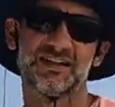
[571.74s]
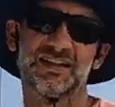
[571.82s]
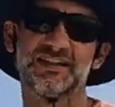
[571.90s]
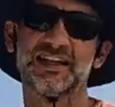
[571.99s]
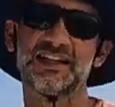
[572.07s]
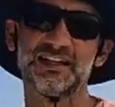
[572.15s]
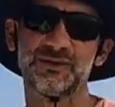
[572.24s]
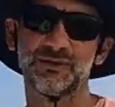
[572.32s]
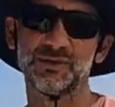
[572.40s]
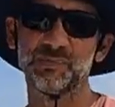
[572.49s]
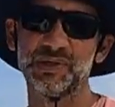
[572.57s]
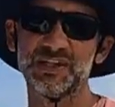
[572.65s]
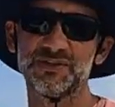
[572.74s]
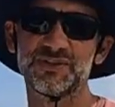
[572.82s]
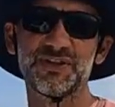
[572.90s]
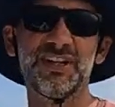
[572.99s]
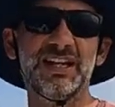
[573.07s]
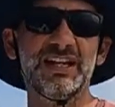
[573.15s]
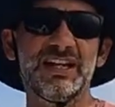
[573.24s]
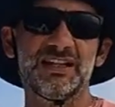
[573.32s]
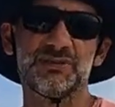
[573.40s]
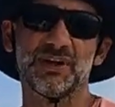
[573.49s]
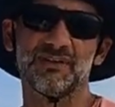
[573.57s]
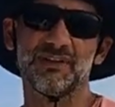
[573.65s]
and take it to the beach
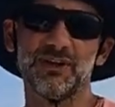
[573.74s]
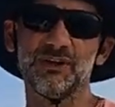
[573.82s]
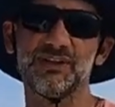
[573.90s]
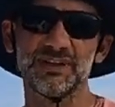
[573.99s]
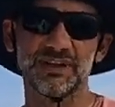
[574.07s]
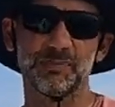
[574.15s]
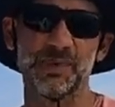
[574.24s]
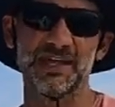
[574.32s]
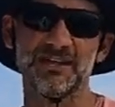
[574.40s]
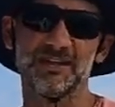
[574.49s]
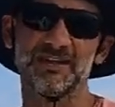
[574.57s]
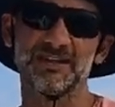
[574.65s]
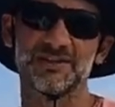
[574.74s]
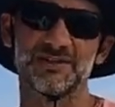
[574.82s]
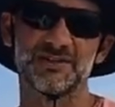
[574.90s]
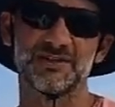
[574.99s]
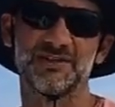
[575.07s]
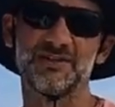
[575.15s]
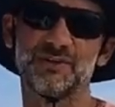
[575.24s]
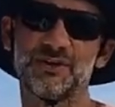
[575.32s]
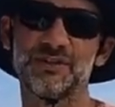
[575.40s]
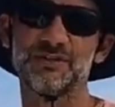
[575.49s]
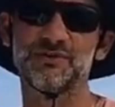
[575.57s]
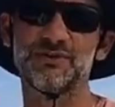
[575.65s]
to have a look at the panel that's not
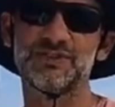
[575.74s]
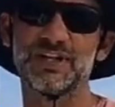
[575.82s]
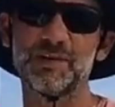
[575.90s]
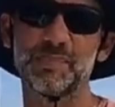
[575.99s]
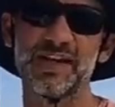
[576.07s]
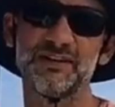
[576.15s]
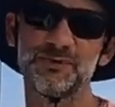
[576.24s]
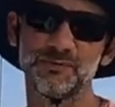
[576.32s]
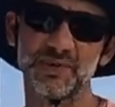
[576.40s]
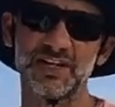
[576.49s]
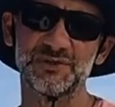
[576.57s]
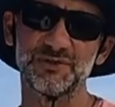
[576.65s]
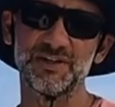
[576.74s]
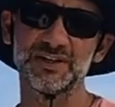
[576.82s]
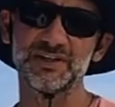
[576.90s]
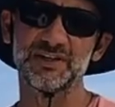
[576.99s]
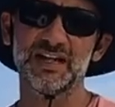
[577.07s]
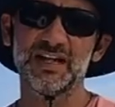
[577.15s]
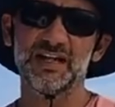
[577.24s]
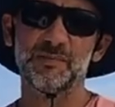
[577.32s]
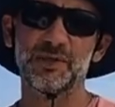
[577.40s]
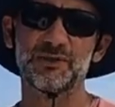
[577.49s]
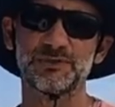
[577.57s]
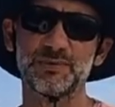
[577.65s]
in good shape and to measure it
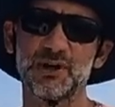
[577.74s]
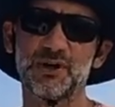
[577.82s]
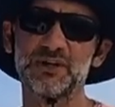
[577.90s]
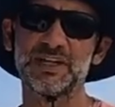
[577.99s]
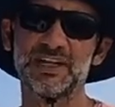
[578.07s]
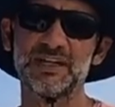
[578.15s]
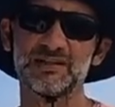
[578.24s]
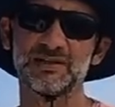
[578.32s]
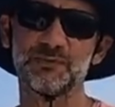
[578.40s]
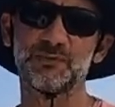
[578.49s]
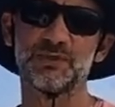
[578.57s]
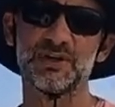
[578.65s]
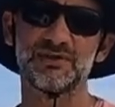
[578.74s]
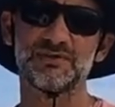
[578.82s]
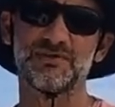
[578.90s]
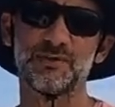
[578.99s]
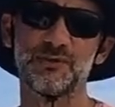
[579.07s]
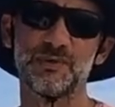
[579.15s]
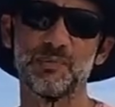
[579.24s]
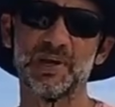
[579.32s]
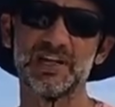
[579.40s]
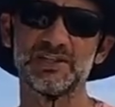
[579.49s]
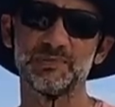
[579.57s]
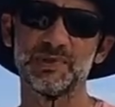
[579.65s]
because we are getting some quotes for
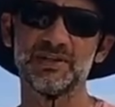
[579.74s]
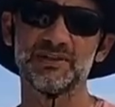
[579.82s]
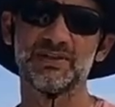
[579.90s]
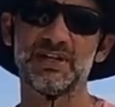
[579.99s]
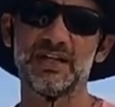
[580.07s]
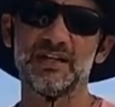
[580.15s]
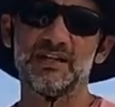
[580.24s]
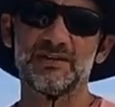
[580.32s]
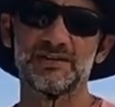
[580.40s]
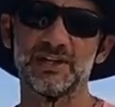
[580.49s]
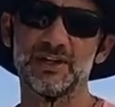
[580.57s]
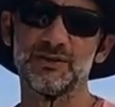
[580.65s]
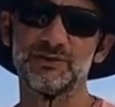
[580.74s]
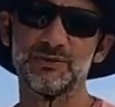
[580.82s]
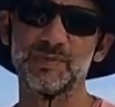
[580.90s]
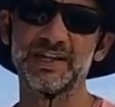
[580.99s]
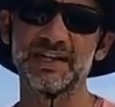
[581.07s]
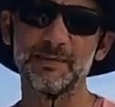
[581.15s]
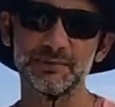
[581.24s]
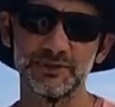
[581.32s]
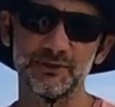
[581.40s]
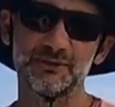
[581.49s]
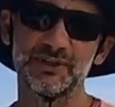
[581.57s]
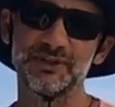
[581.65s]
replacement. So to make
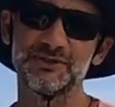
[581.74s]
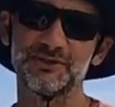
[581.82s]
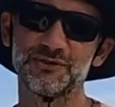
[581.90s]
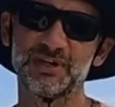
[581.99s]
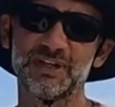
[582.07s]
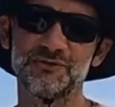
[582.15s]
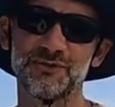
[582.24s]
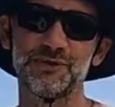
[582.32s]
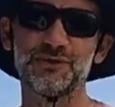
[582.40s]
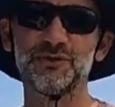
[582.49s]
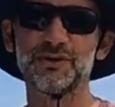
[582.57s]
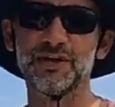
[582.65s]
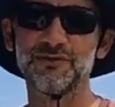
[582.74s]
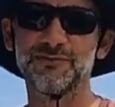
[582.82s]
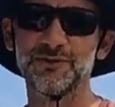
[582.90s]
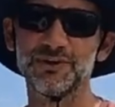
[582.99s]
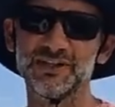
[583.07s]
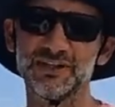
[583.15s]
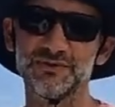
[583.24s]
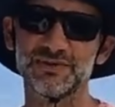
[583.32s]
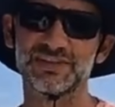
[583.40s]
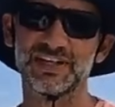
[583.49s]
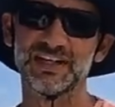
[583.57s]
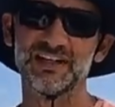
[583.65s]
absolutely sure if we do go for a new
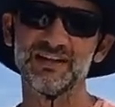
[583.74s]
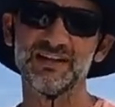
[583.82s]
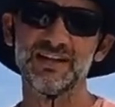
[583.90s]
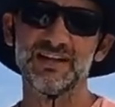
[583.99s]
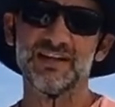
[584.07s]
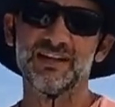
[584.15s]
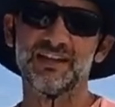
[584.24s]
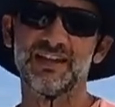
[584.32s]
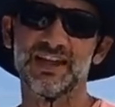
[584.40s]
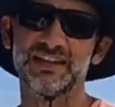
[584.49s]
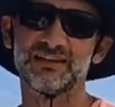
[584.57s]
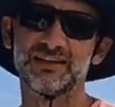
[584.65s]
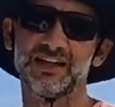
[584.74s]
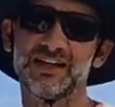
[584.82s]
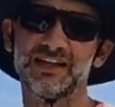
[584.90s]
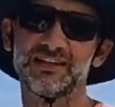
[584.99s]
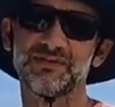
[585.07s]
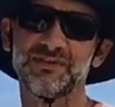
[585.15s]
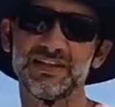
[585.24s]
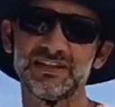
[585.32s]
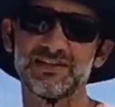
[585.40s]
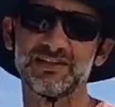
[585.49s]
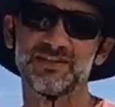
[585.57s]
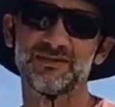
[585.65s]
sail that uh, it
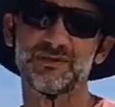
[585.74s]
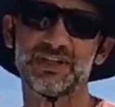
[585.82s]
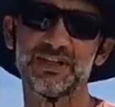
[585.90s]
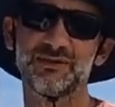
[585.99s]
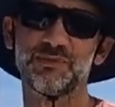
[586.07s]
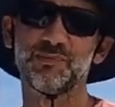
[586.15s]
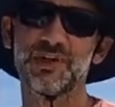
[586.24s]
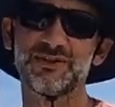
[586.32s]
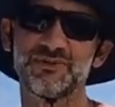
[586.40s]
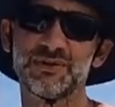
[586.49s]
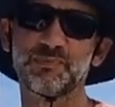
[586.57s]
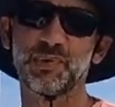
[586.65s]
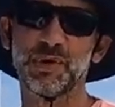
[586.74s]
fits, we need to measure it